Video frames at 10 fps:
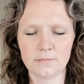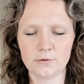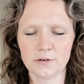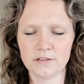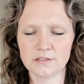
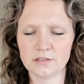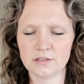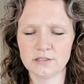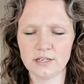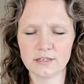Boy, it's
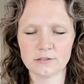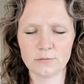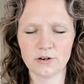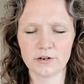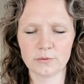going to take
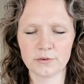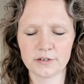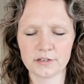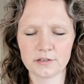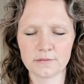some hard work.